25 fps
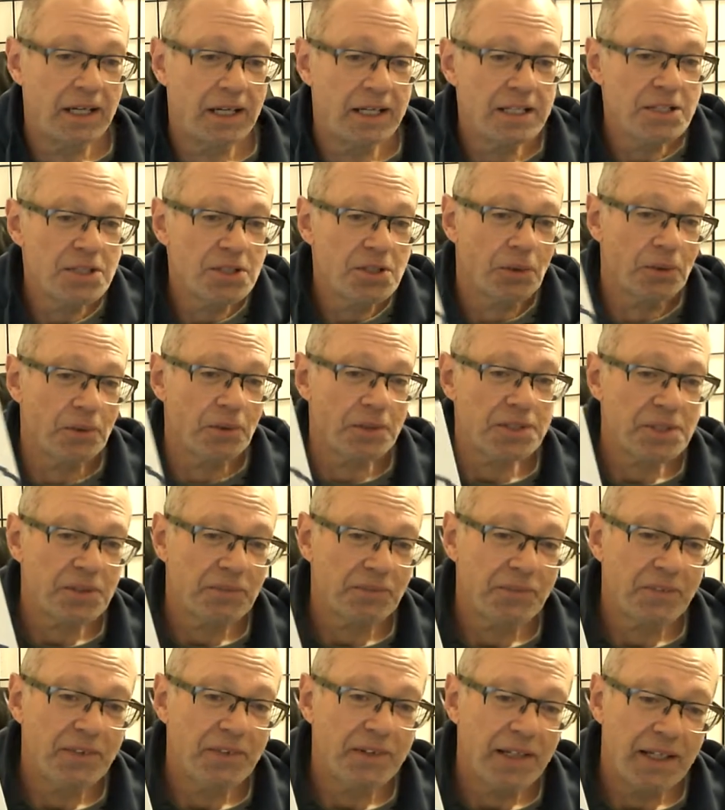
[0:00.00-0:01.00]

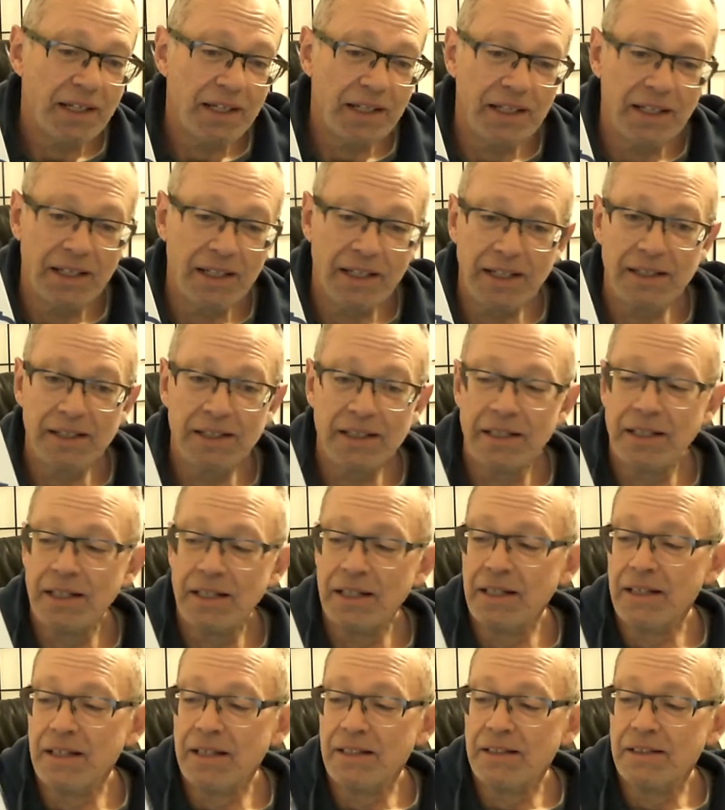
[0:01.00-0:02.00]
insoles. And
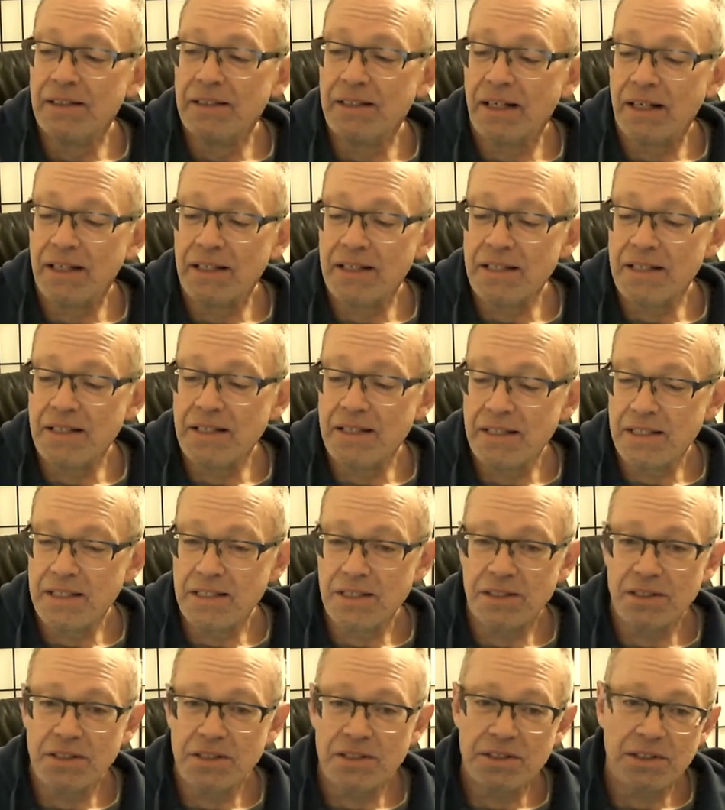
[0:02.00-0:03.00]

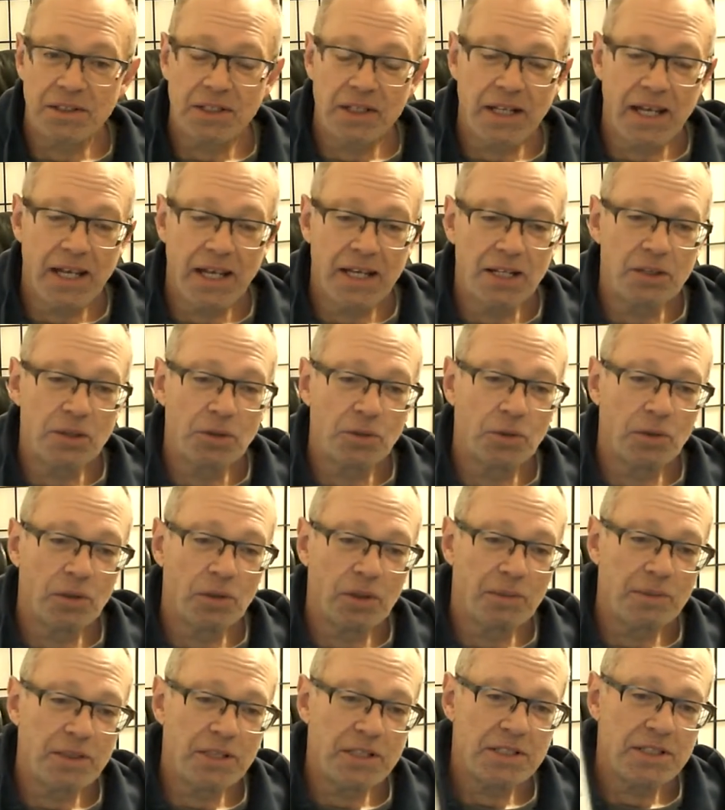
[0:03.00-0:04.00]
these are kind of cool.
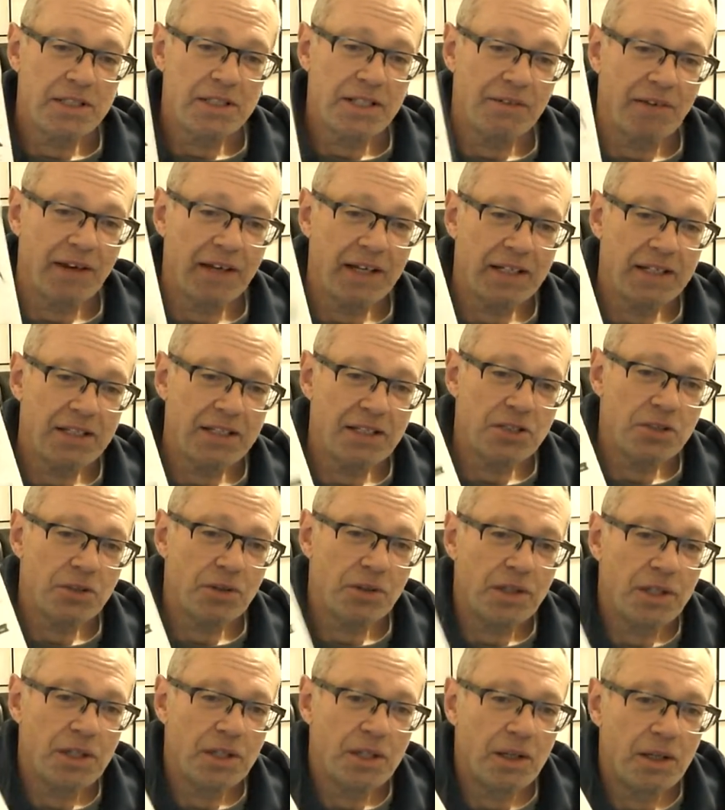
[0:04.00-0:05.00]
Let me see if I can
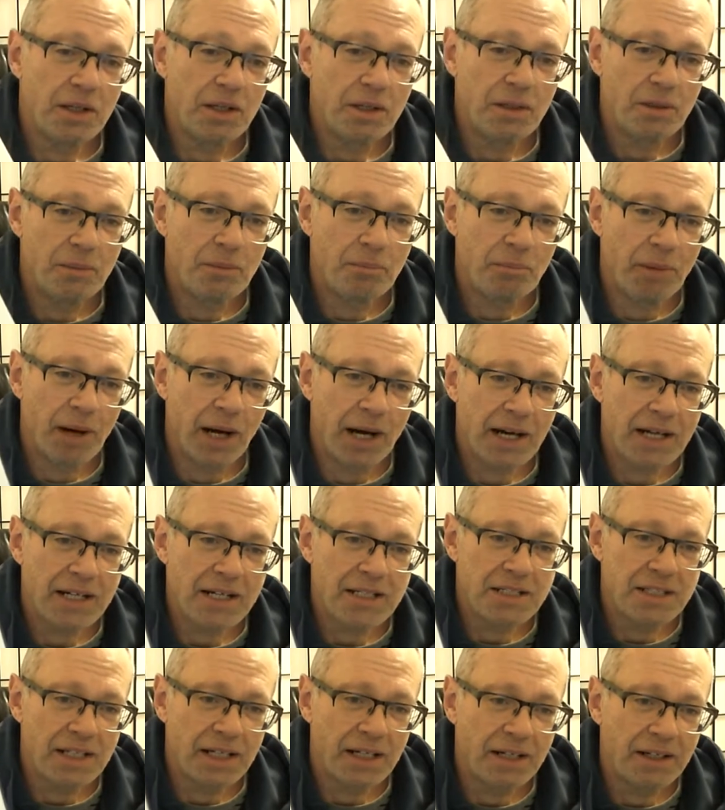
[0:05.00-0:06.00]
show you the
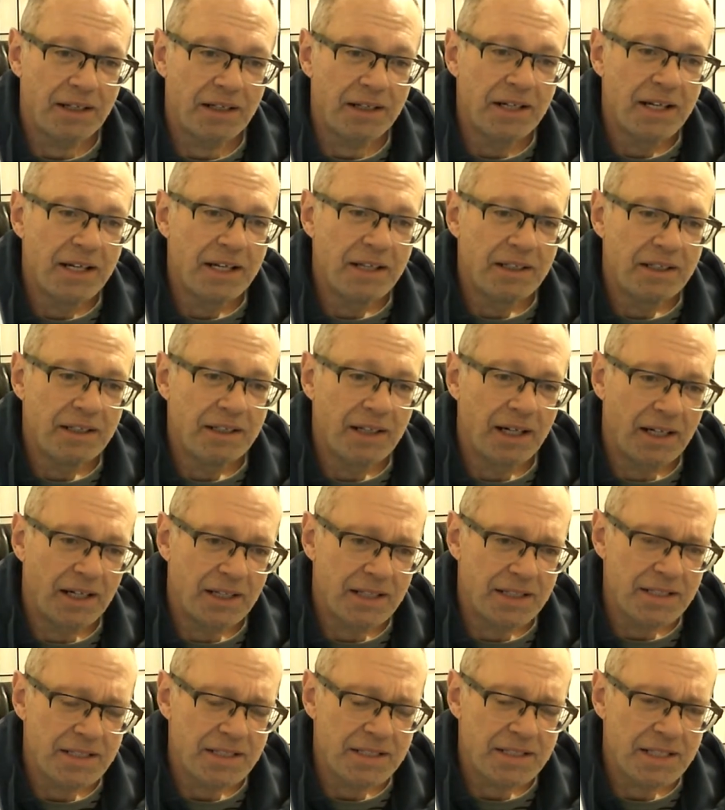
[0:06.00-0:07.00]
box there.
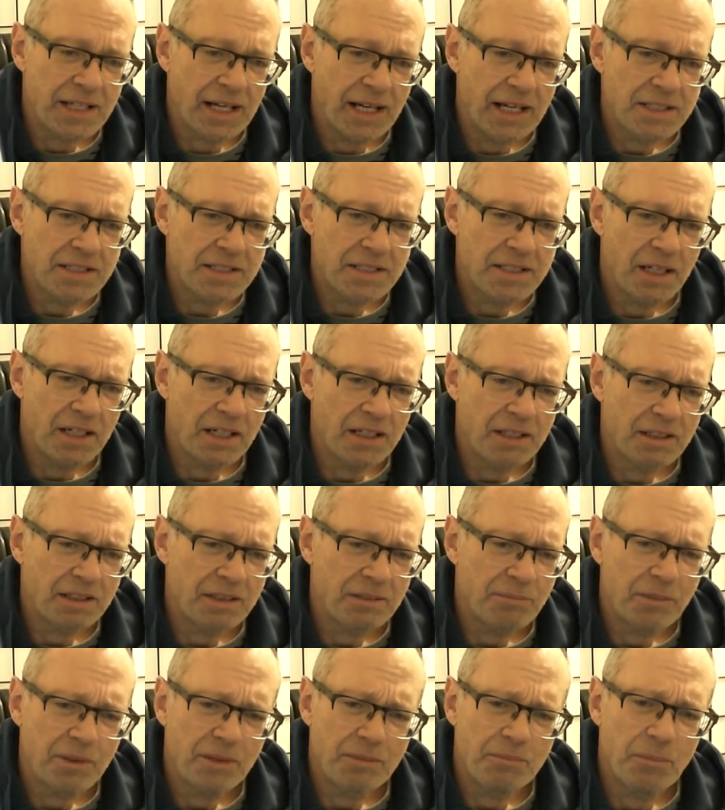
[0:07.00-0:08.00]
It's got
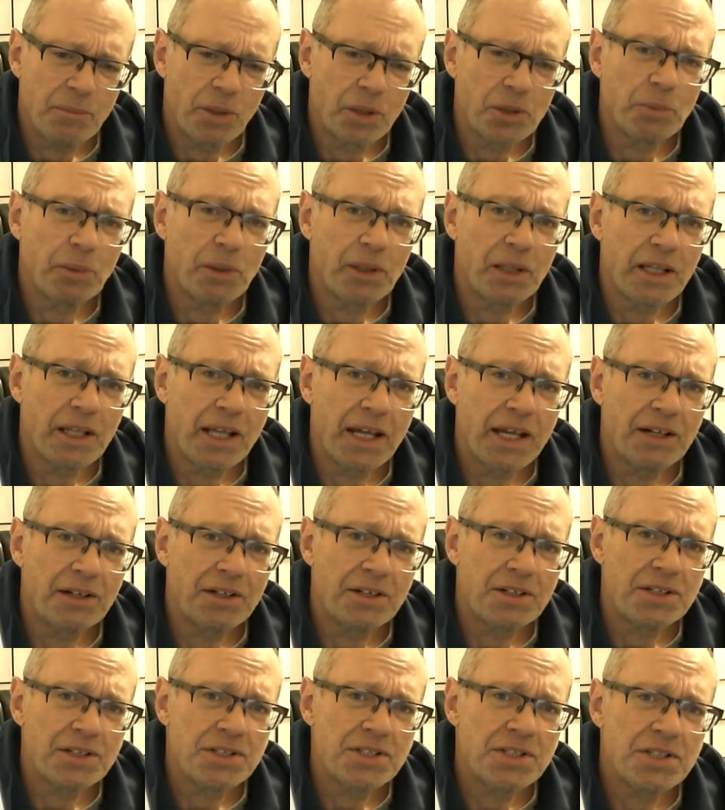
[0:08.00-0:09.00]
multiple
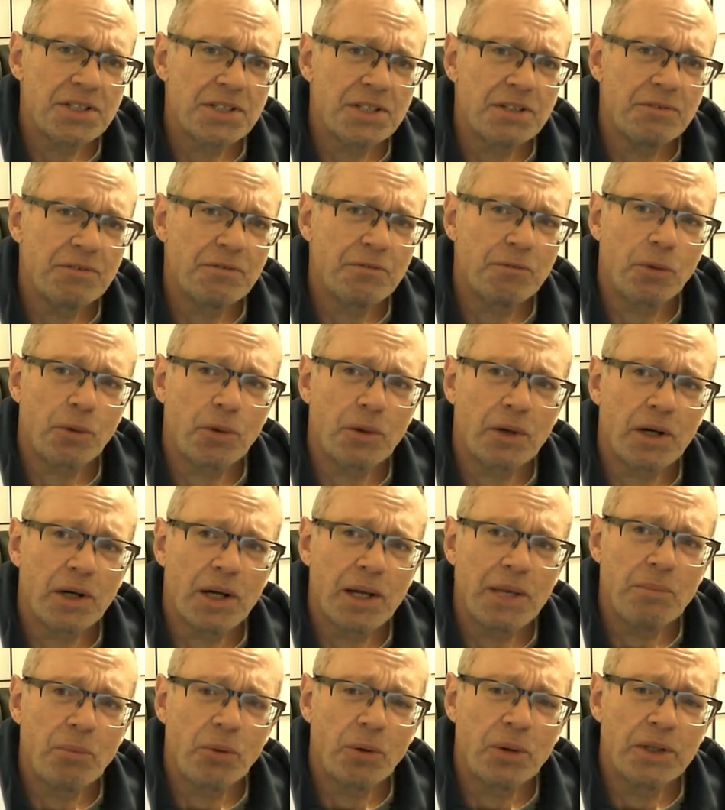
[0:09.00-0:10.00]
layers for
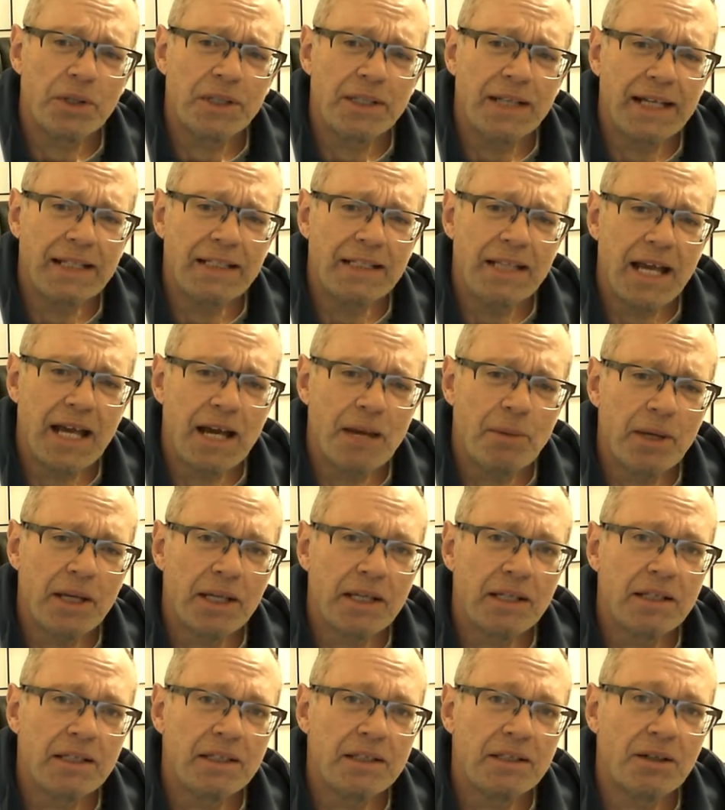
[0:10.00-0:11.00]
a more
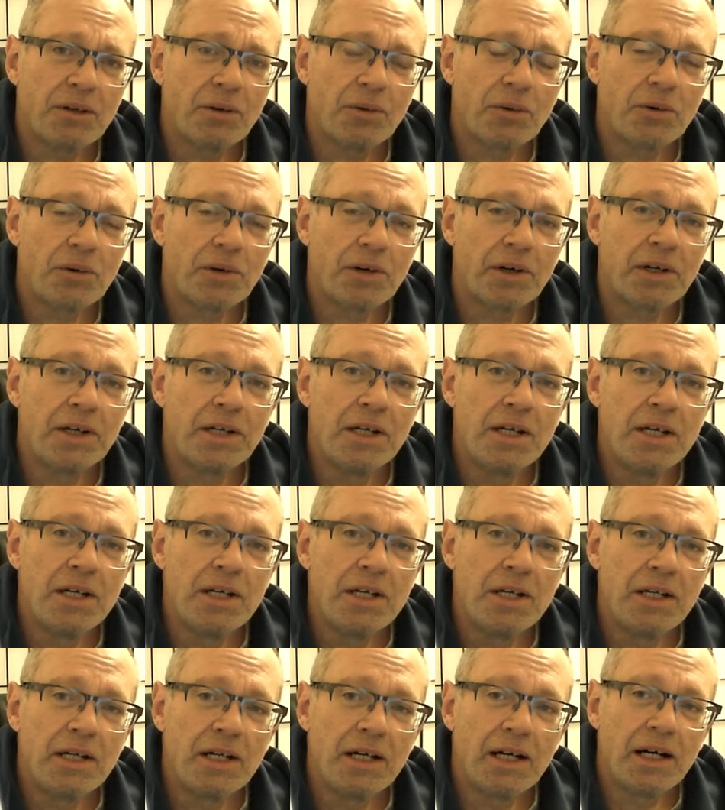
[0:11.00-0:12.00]
dynamic or
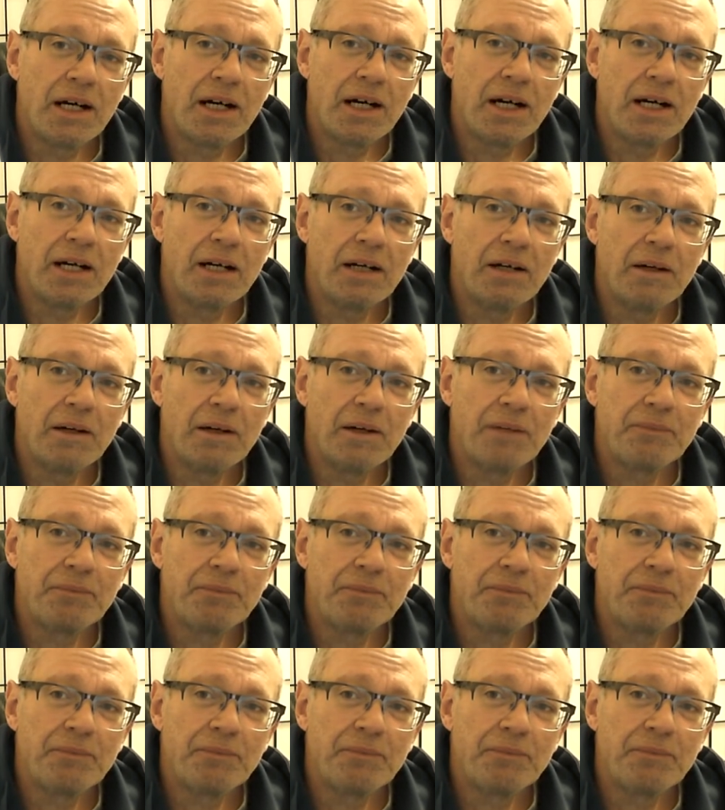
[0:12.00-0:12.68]
a